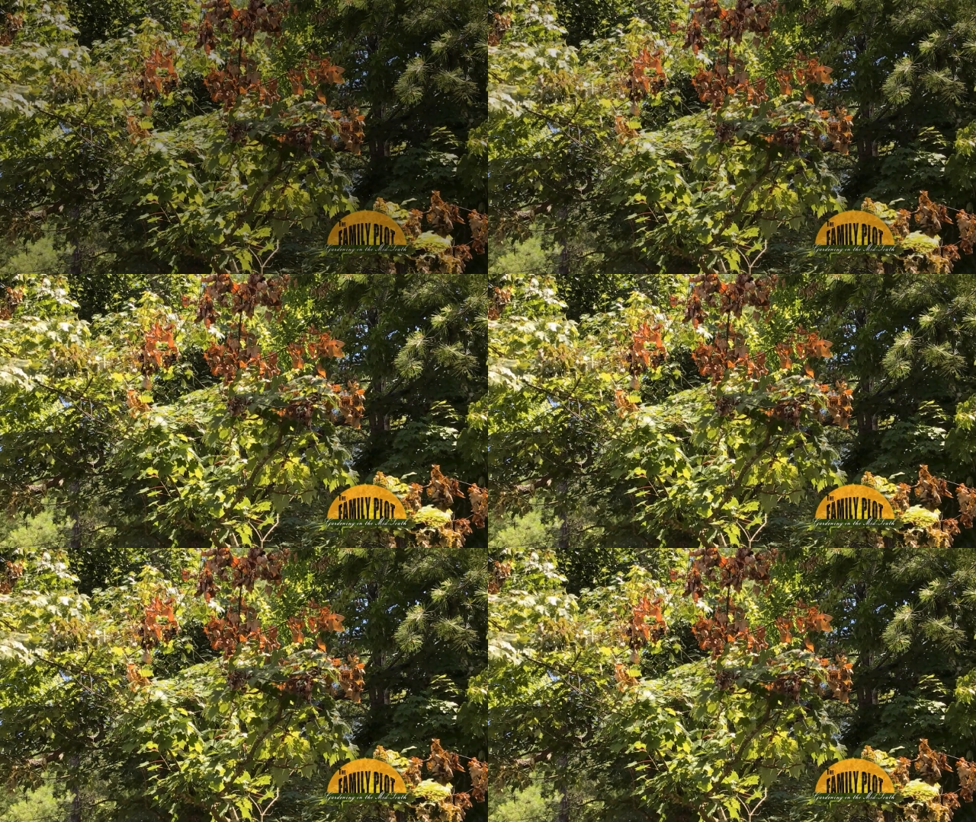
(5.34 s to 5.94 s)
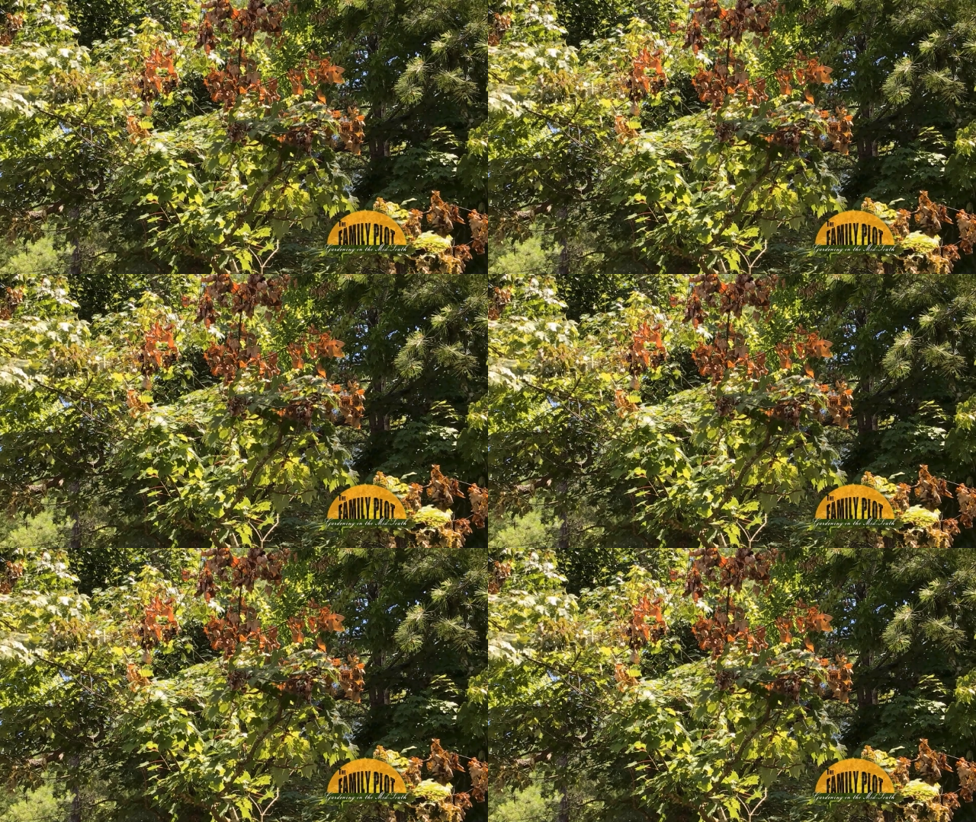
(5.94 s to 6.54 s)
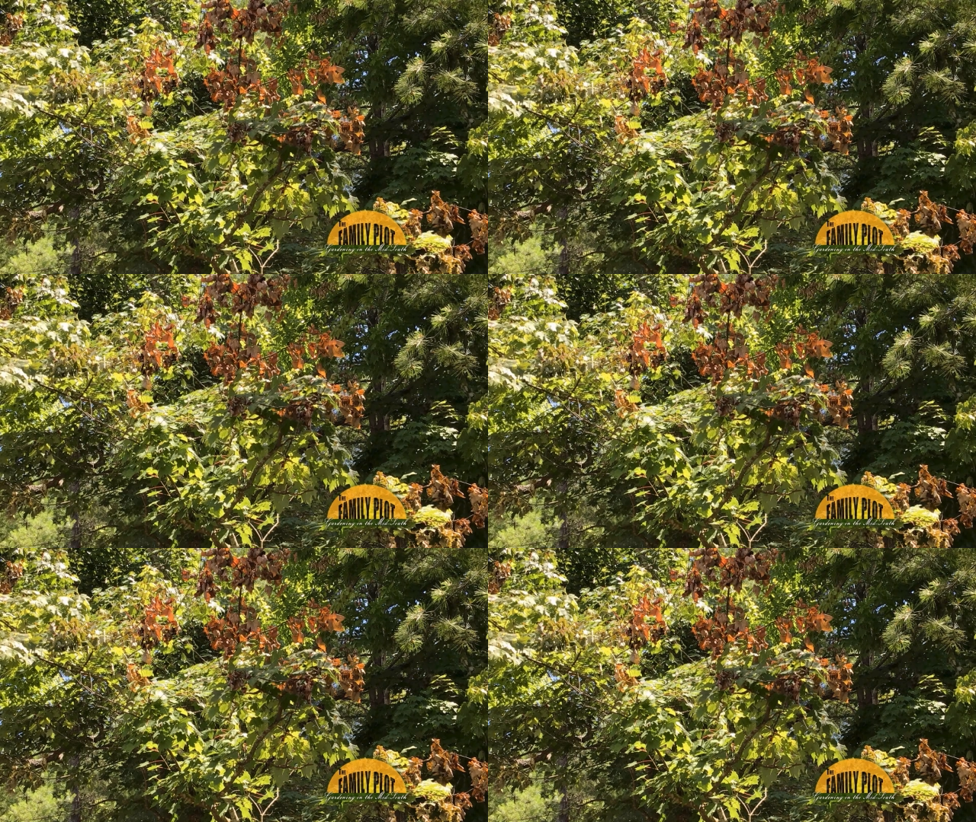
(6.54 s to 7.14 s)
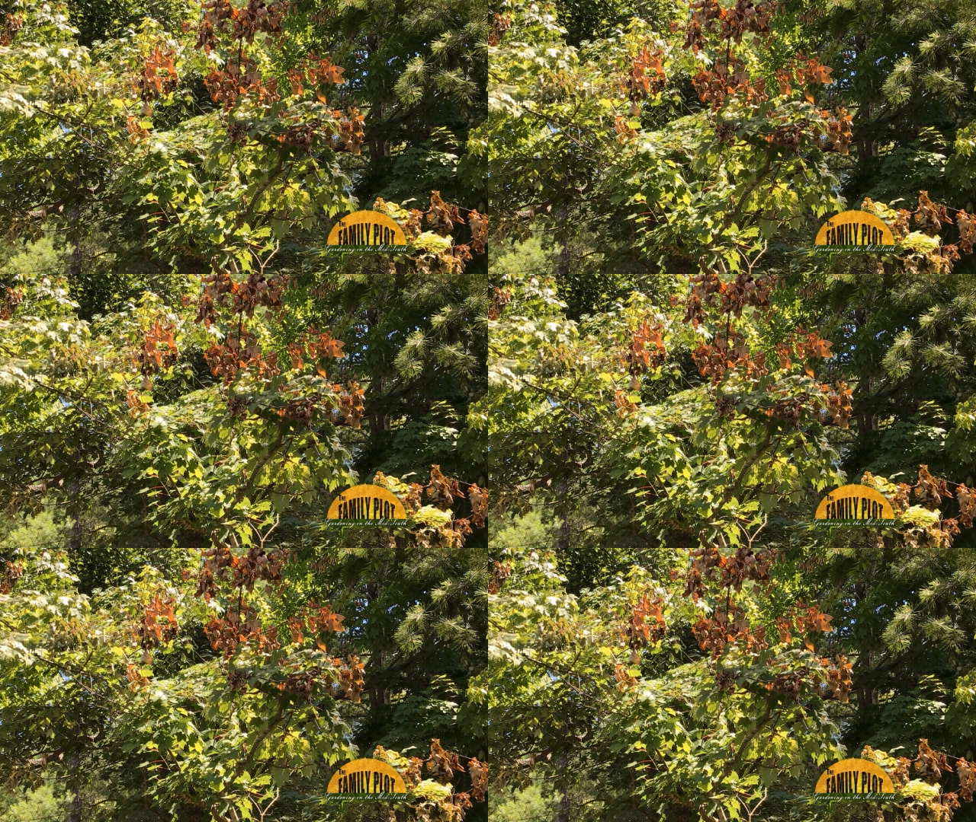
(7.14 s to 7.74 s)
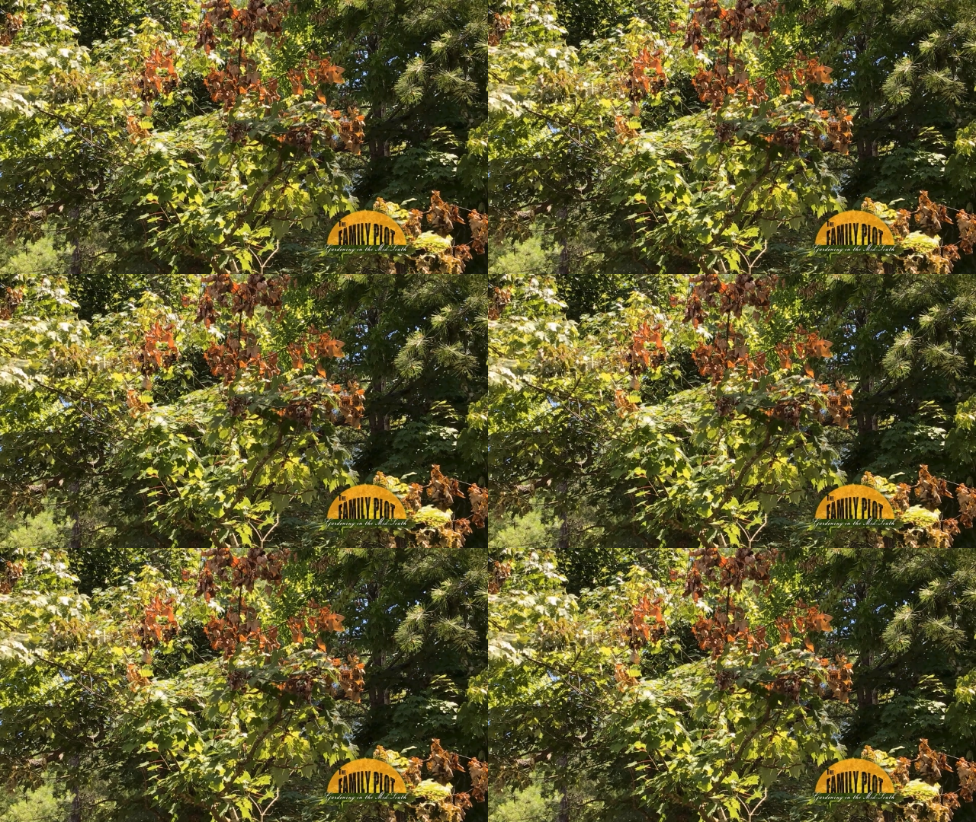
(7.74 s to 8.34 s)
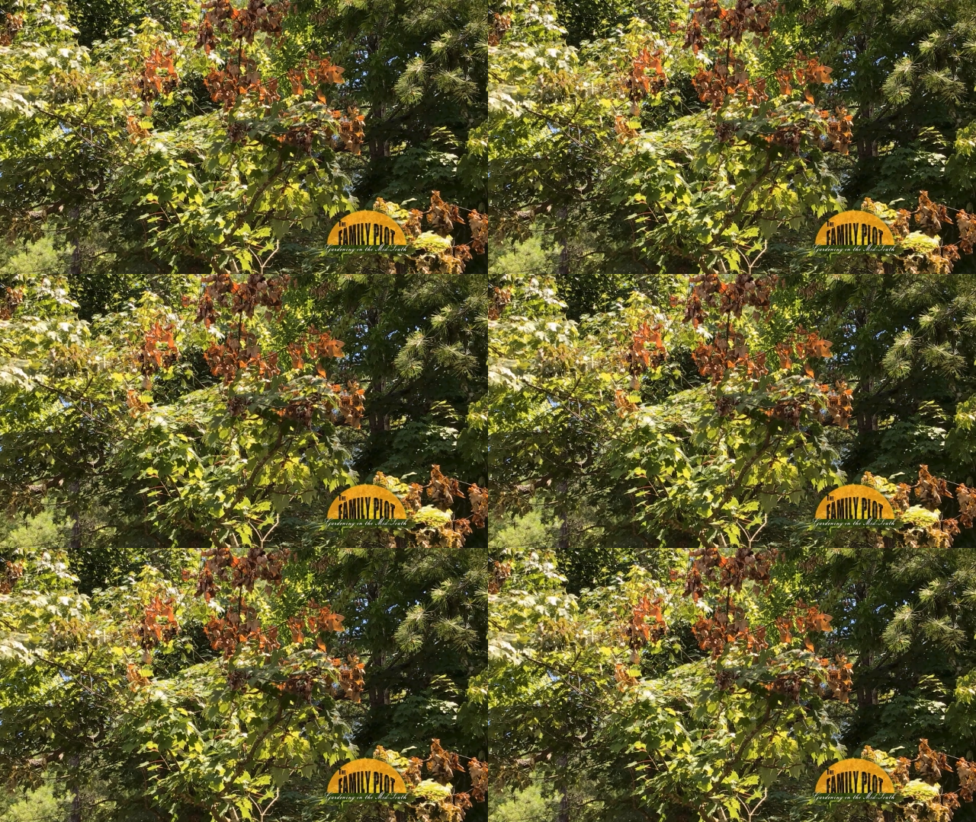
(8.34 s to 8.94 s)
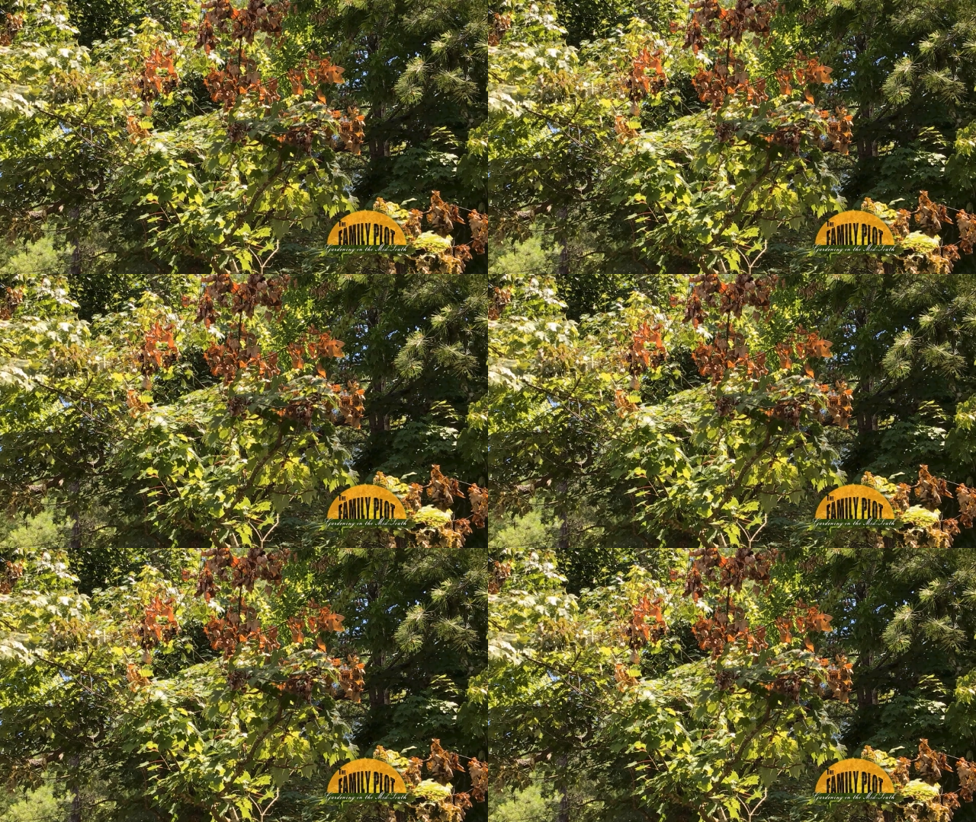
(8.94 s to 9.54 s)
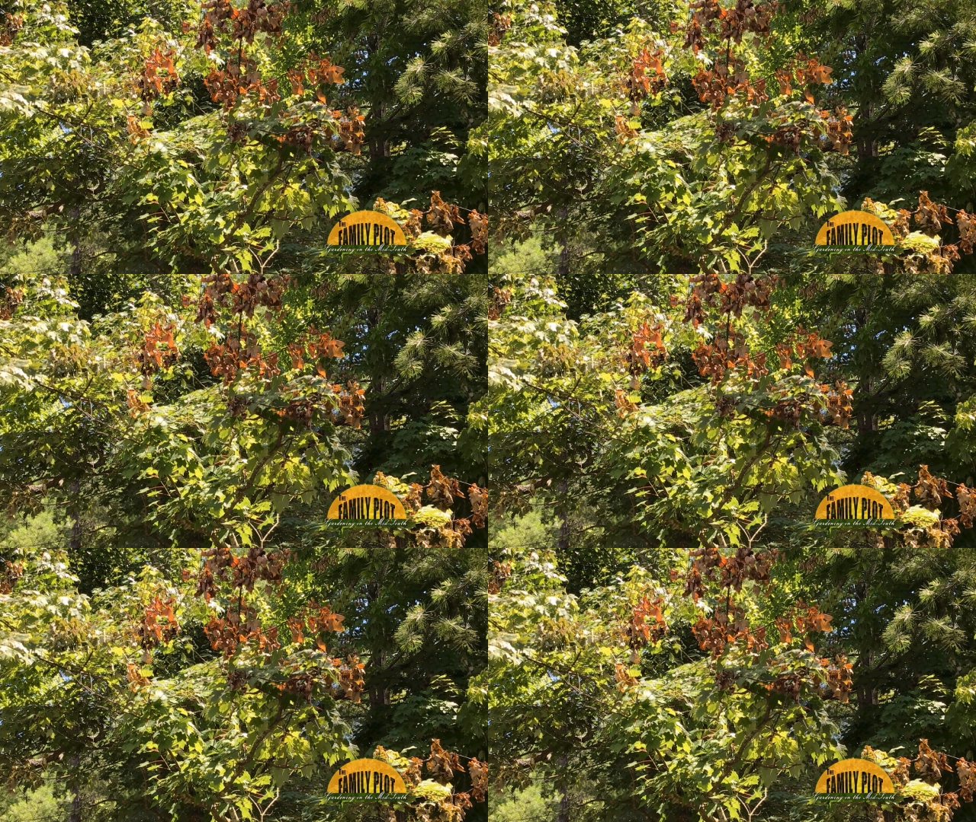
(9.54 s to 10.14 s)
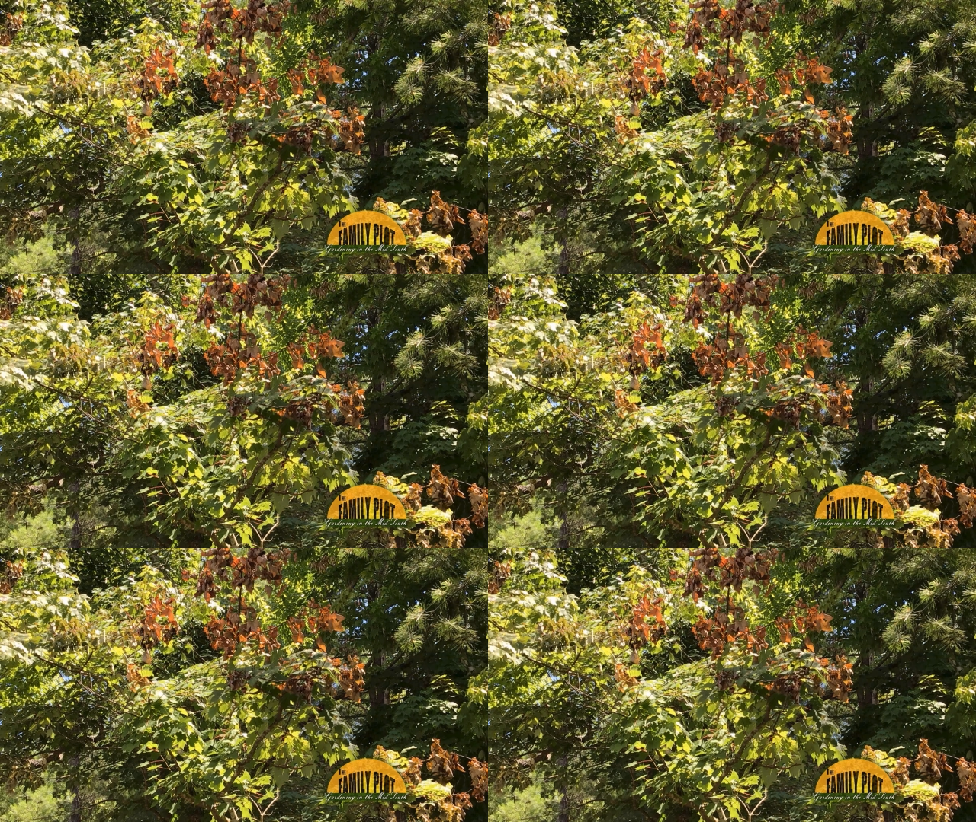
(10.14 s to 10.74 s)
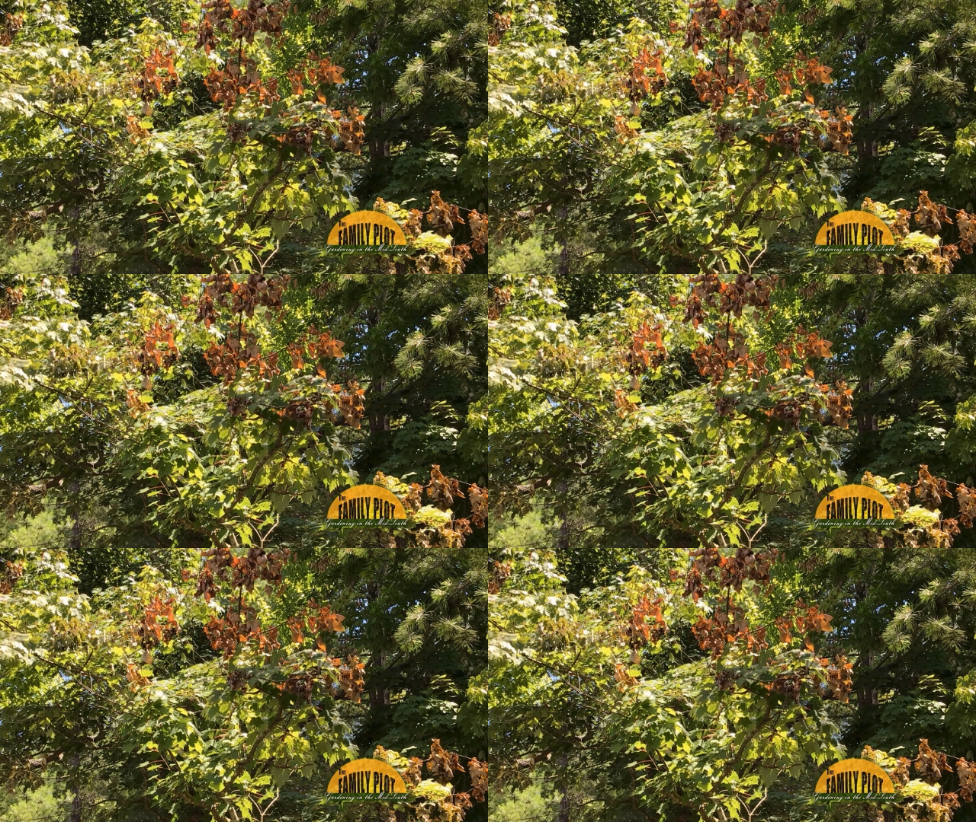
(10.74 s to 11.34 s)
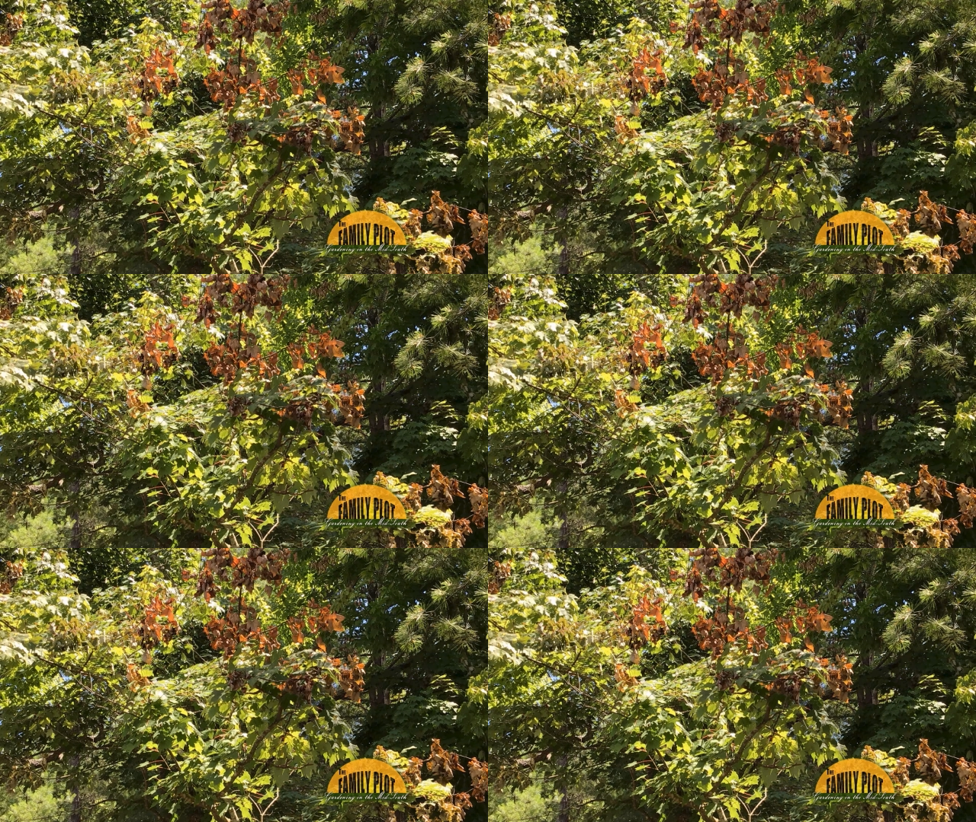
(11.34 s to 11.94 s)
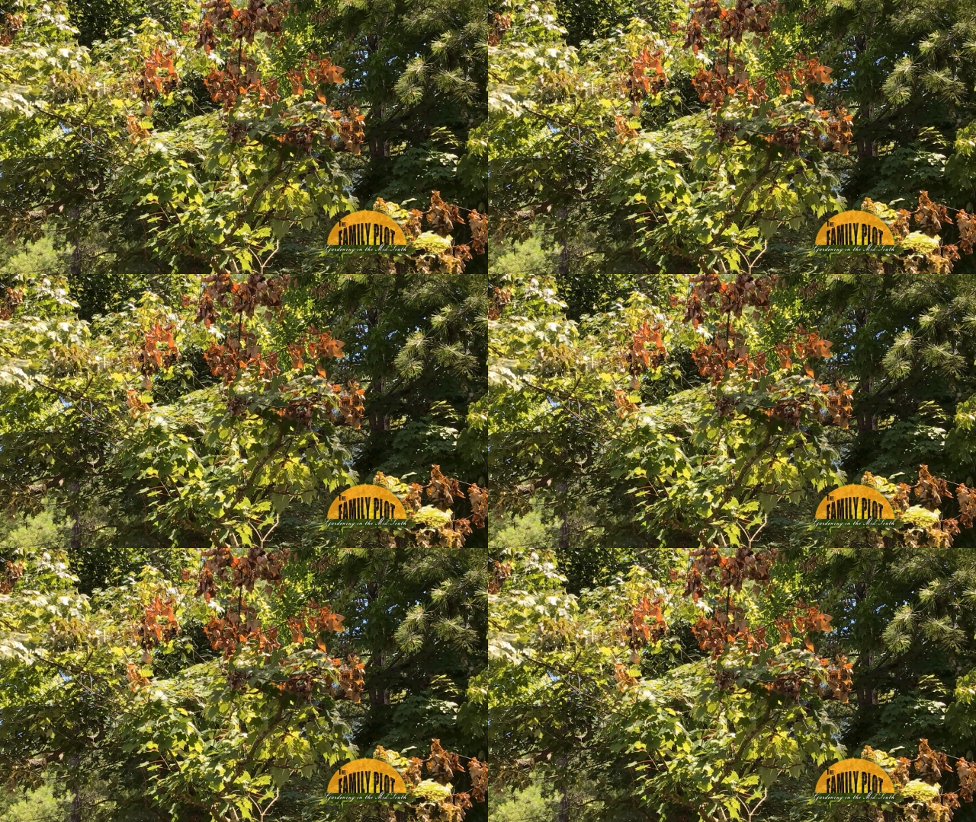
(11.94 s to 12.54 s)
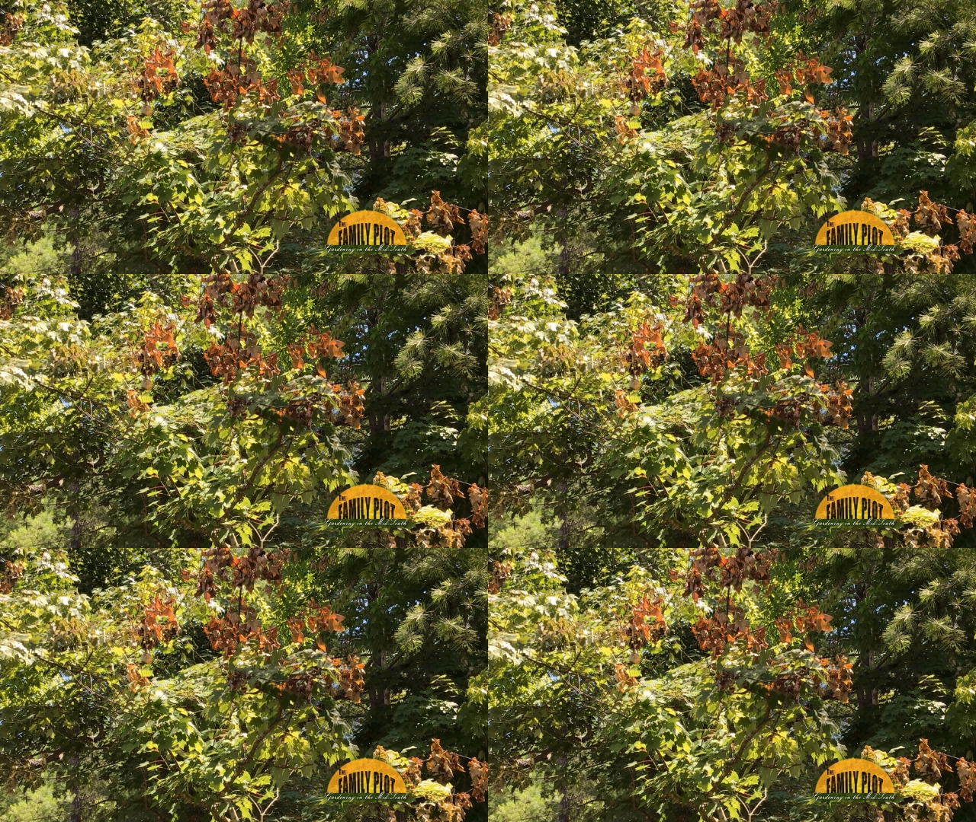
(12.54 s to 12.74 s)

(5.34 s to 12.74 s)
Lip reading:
(no speaker visible)